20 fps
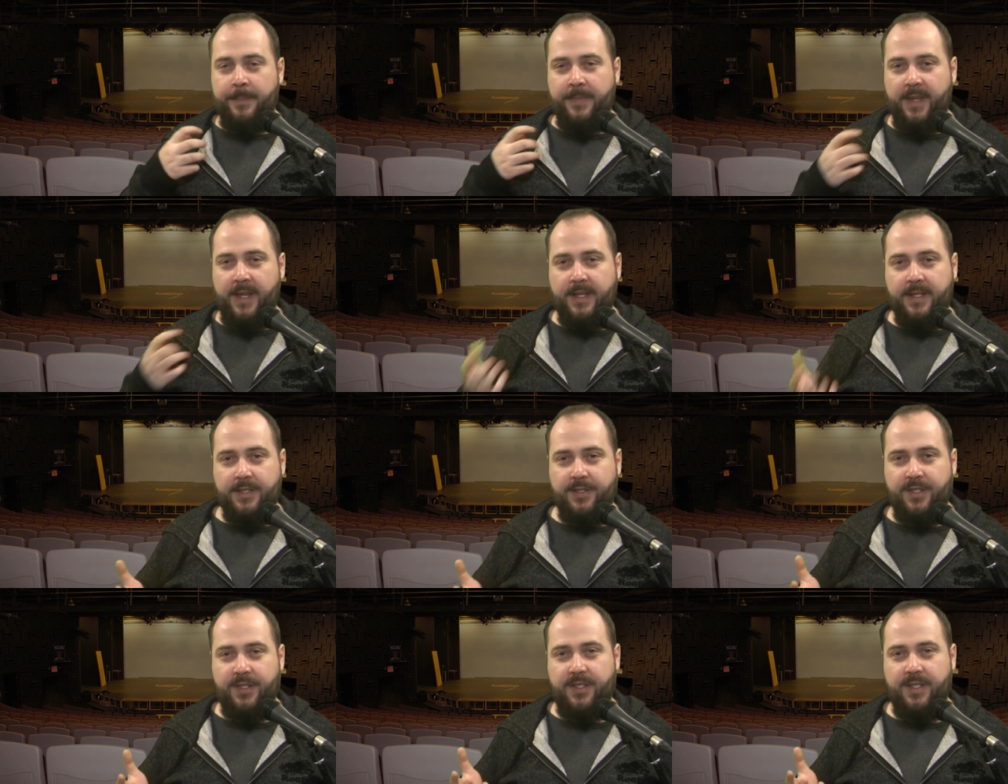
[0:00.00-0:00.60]

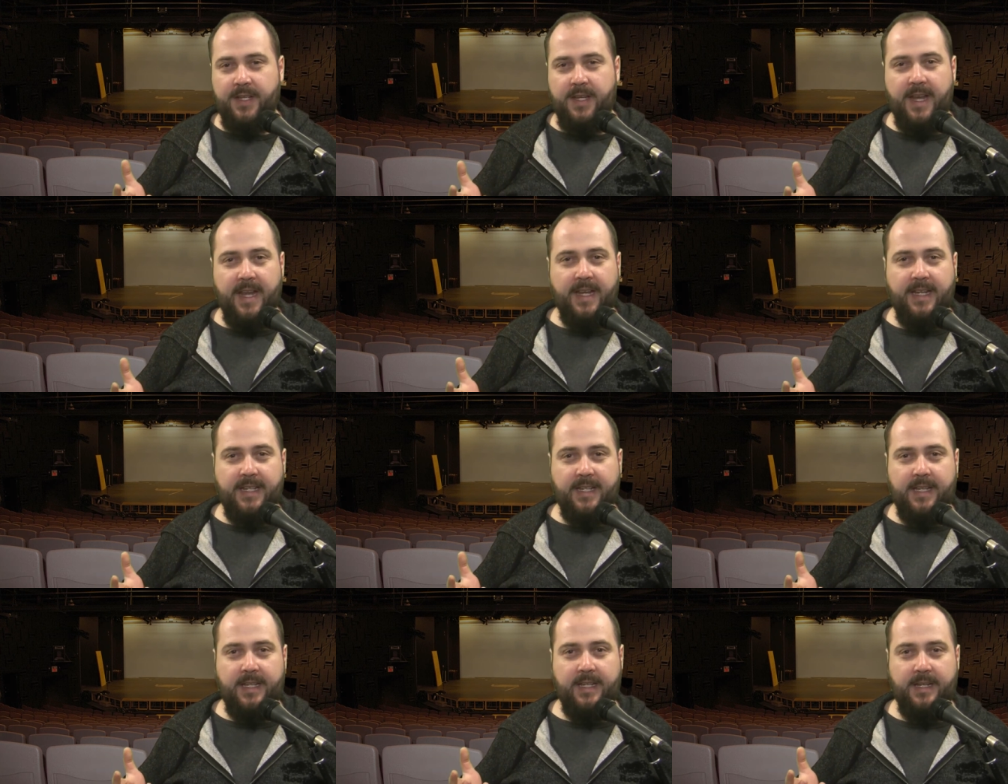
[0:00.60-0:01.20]
it's just an
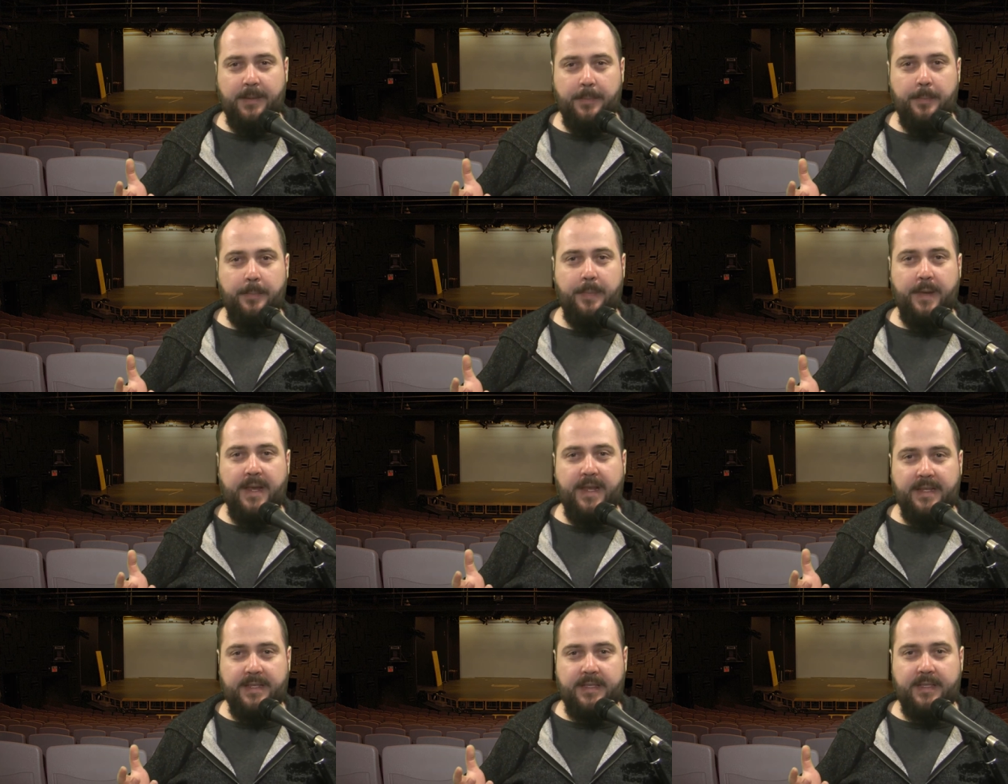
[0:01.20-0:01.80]
inky
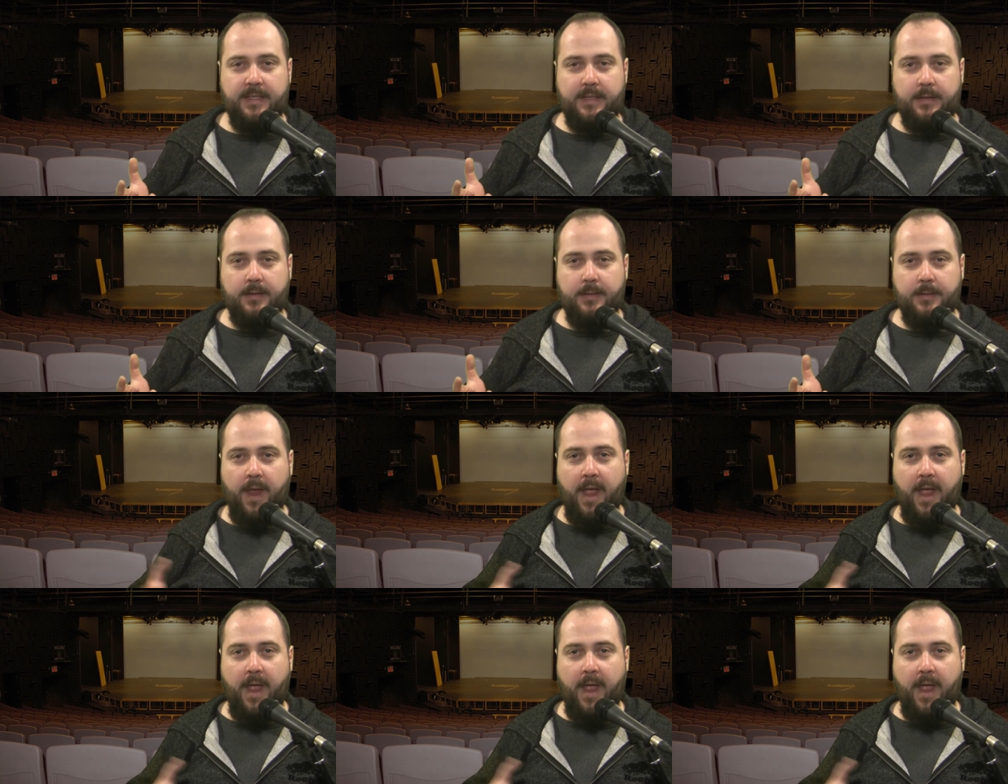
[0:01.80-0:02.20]
abyss.